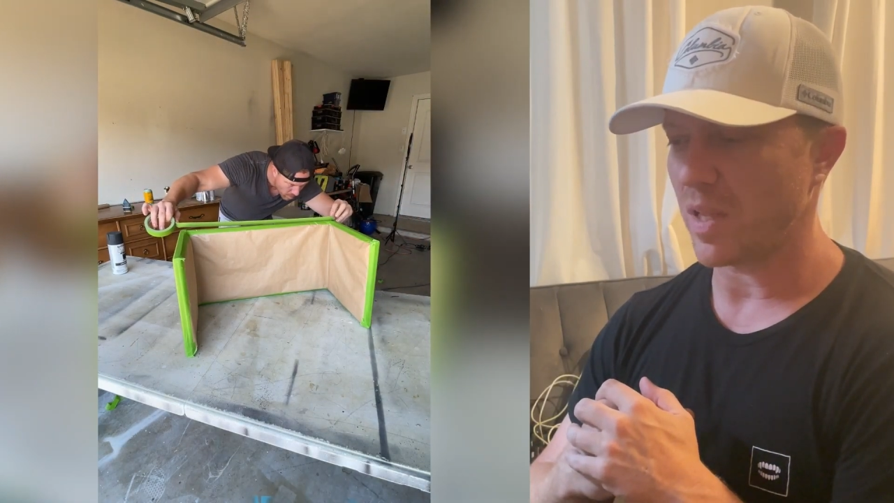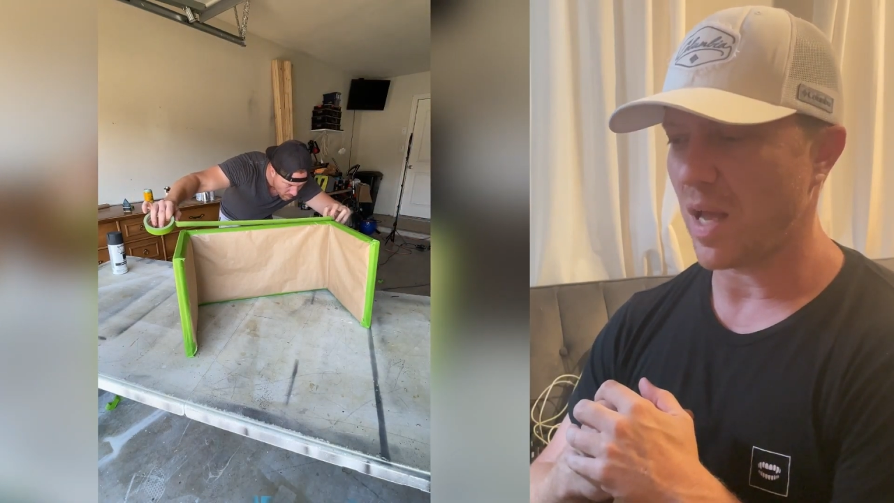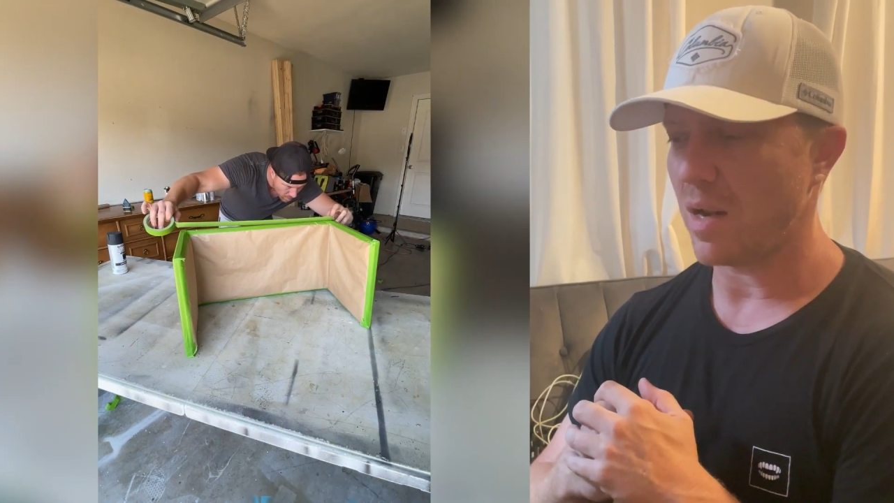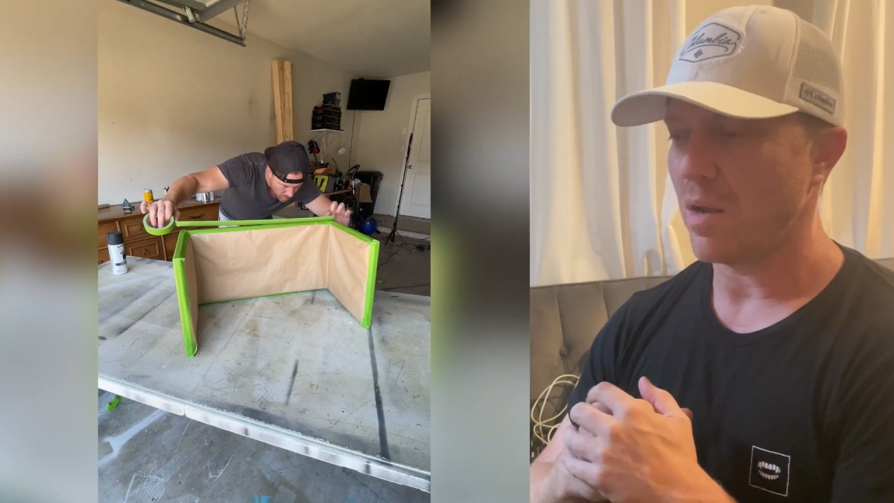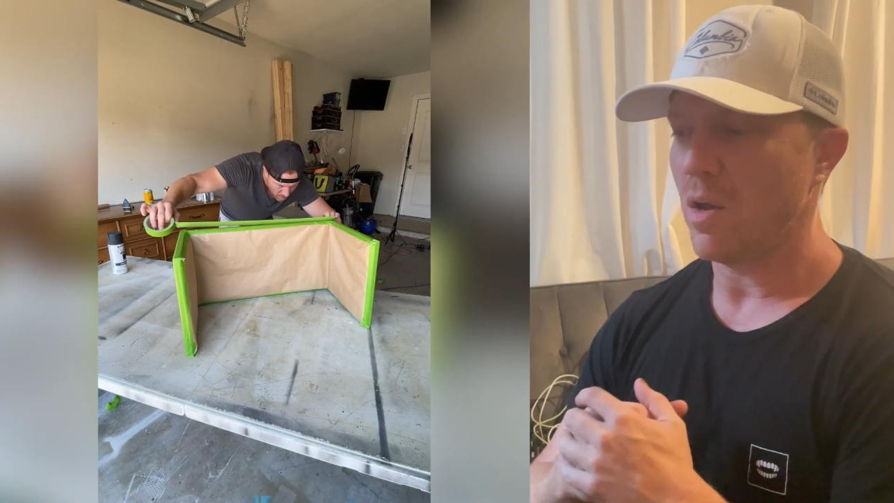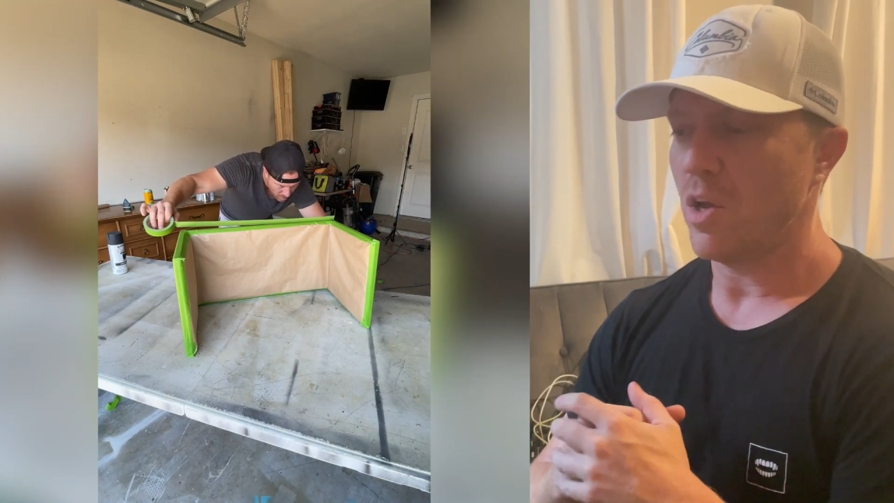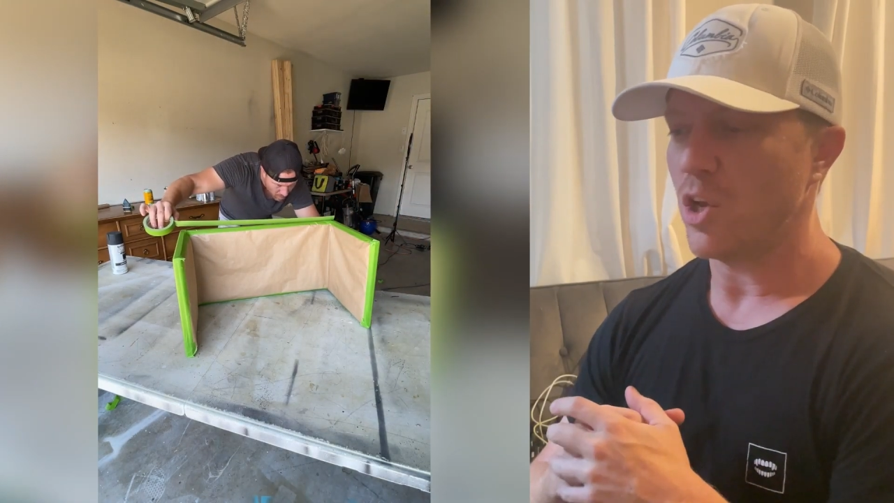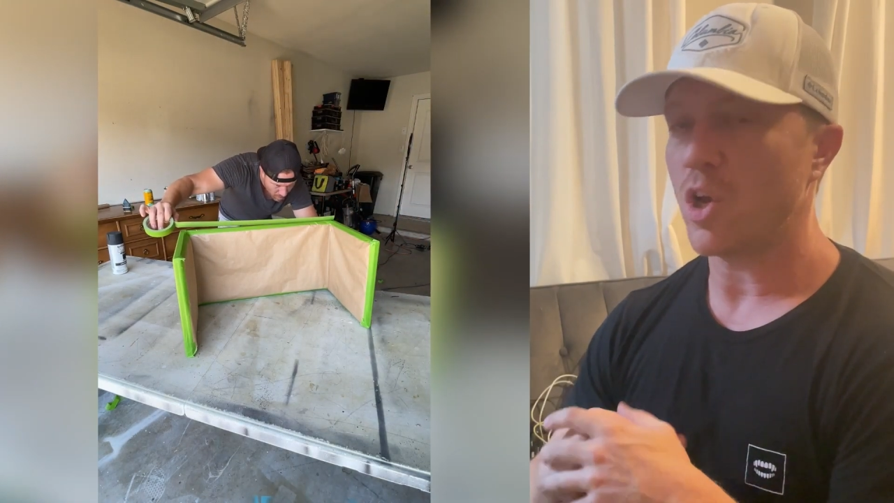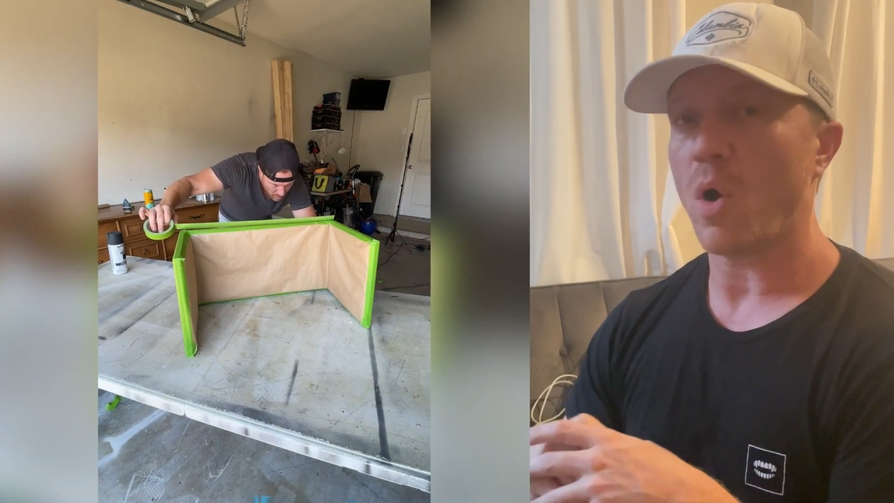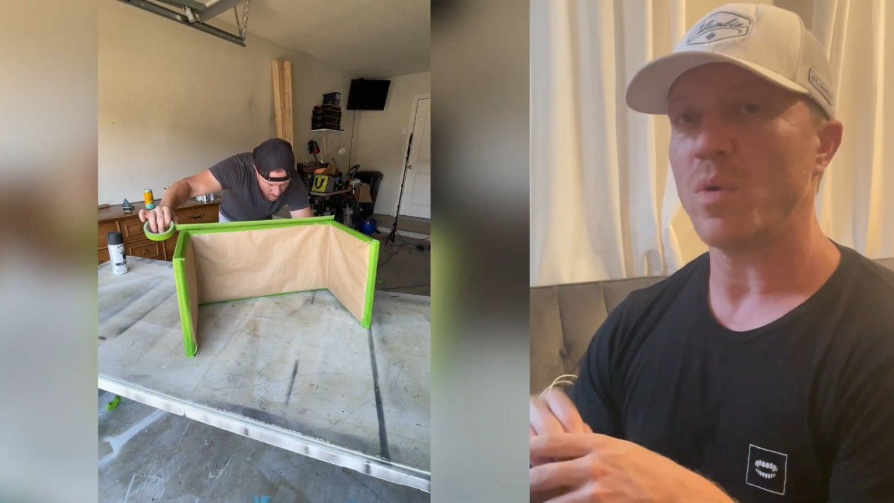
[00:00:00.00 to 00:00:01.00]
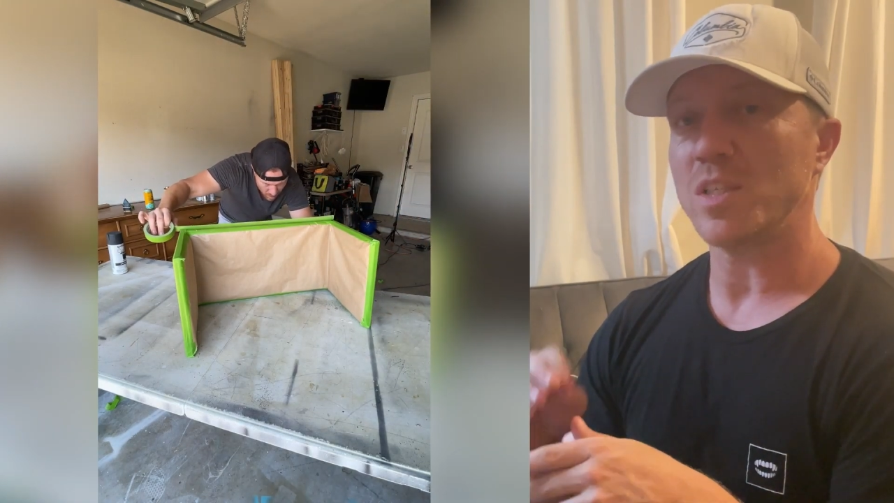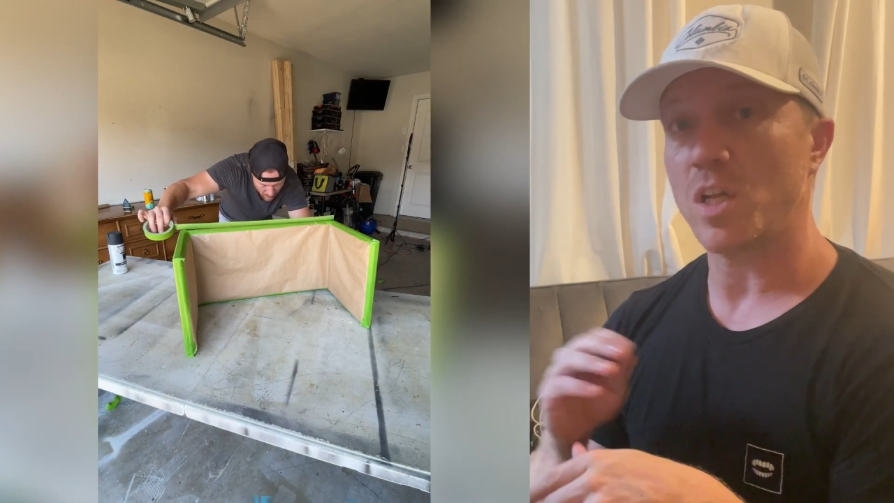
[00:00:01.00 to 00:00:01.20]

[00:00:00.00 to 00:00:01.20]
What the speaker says: that, you could always